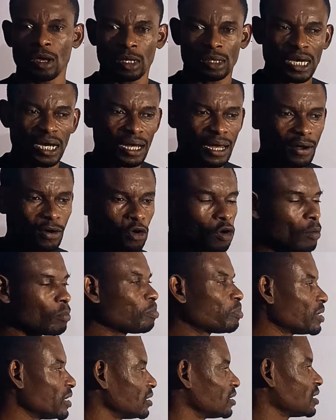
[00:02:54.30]
There are
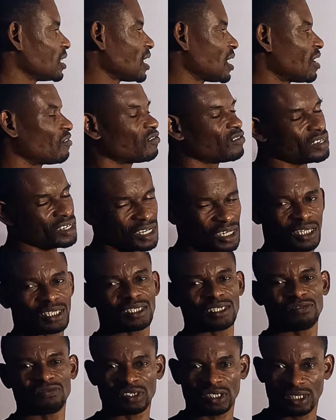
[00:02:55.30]
companies that have
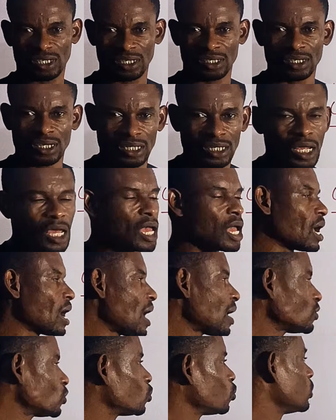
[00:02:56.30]
negative return earning.
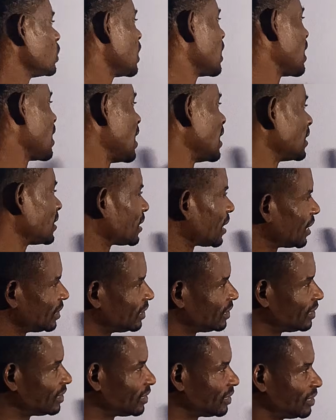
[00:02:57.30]
How do they enter
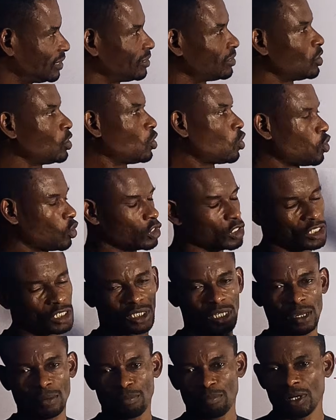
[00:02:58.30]
this thing on the
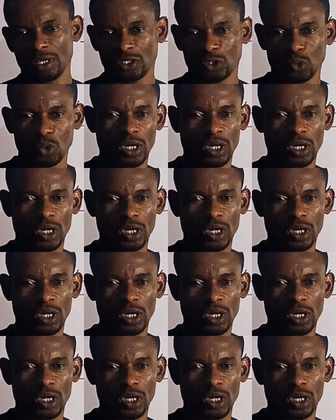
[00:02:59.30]
template?